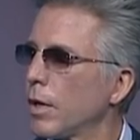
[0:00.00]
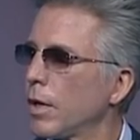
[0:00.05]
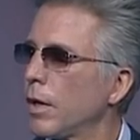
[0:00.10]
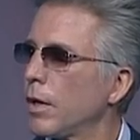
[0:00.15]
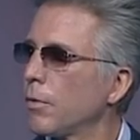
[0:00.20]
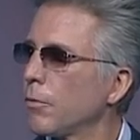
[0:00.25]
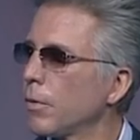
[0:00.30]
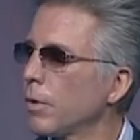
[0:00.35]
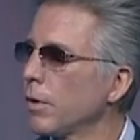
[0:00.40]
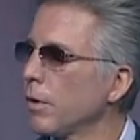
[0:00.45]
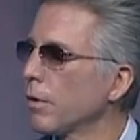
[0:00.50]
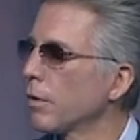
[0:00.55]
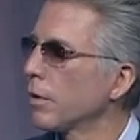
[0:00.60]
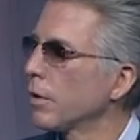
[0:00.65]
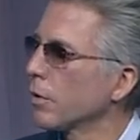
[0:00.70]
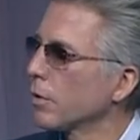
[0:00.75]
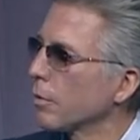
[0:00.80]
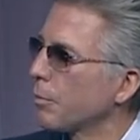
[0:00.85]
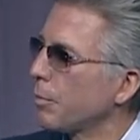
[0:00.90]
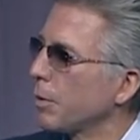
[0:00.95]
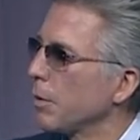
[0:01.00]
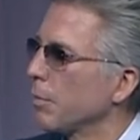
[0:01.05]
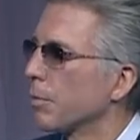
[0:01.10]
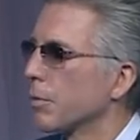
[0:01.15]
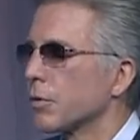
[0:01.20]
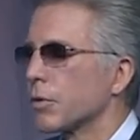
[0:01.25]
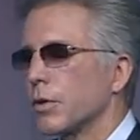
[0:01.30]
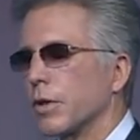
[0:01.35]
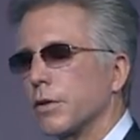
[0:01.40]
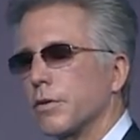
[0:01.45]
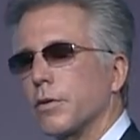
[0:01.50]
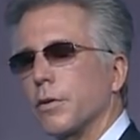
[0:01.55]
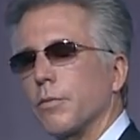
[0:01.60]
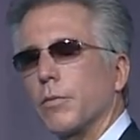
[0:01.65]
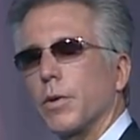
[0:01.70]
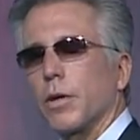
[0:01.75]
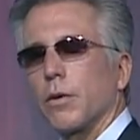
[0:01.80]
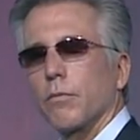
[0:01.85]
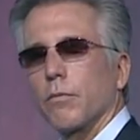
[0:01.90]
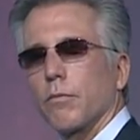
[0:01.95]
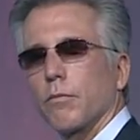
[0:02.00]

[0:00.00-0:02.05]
And what do you think the people said to me?